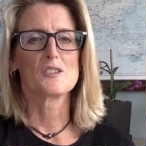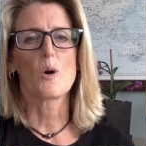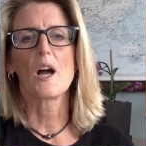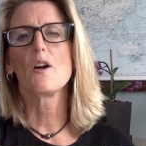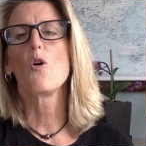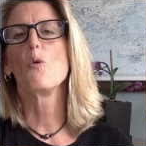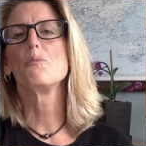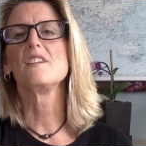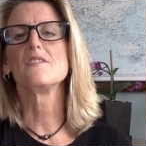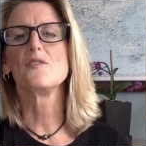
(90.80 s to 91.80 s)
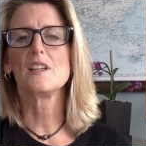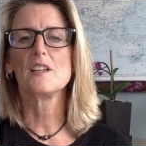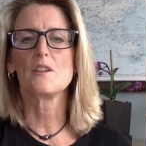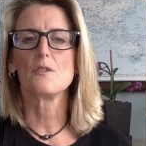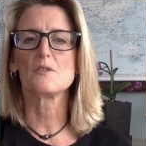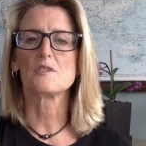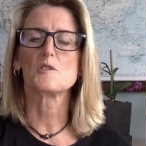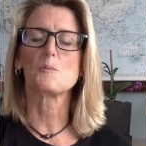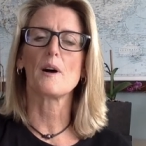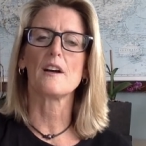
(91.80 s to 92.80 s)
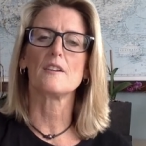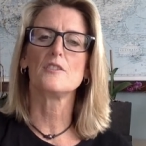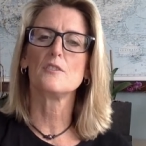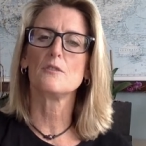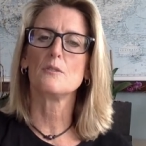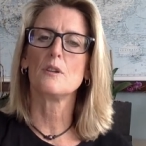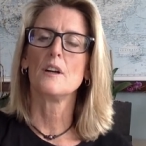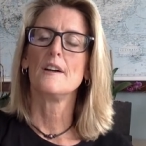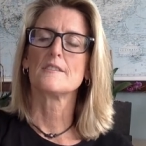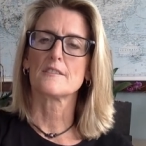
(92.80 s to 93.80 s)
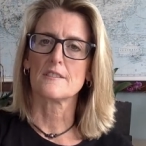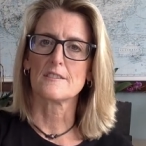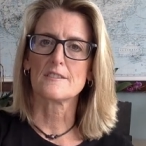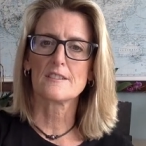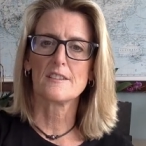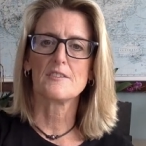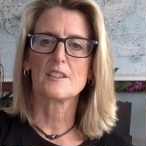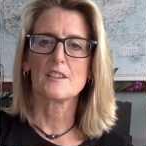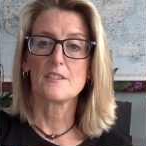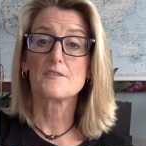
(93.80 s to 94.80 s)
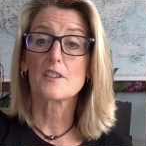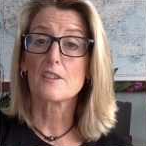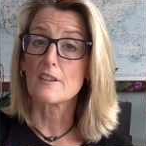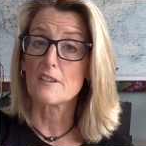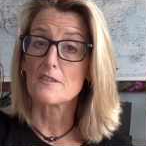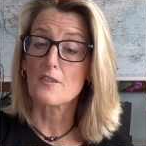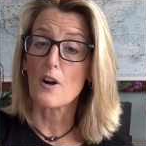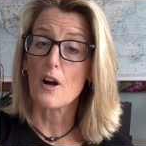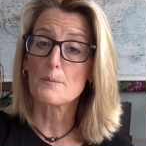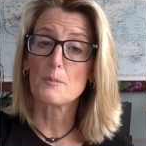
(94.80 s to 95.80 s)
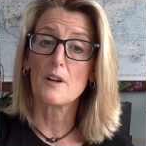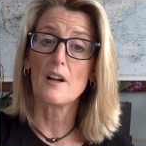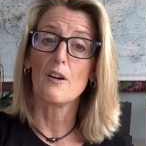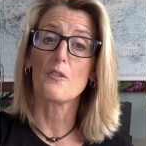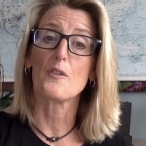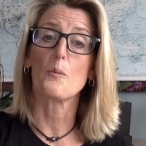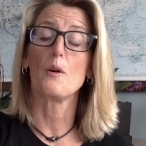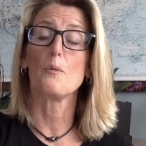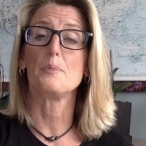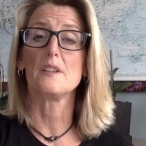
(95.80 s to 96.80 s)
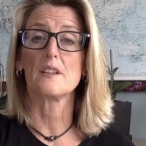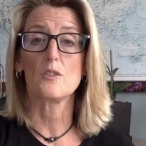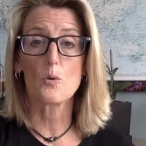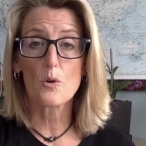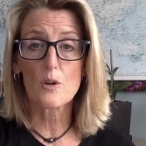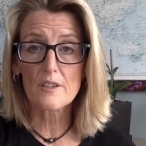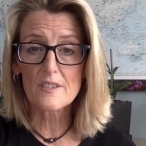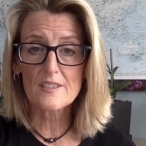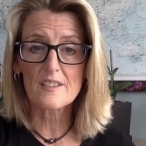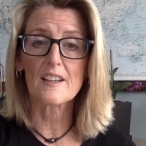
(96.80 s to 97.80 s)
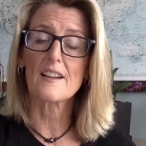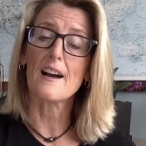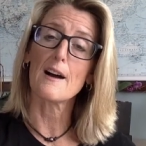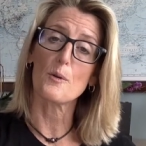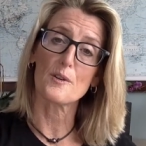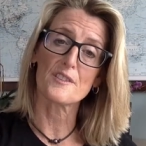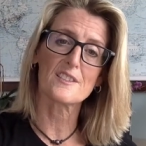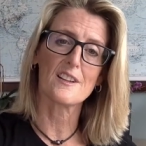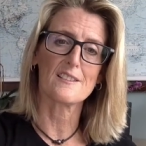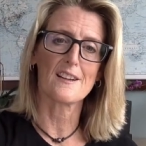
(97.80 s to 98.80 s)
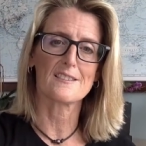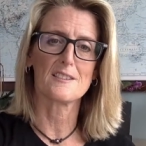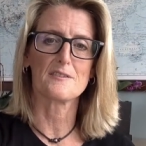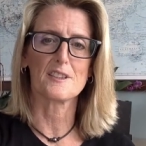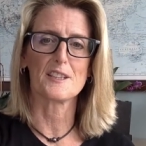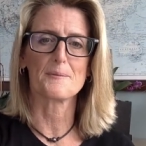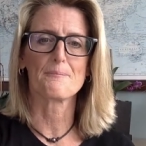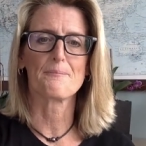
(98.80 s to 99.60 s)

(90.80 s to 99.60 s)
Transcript: So I hope these videos inspire you to learn to live and live to learn for optimal health and well-being, yours and ours collectively.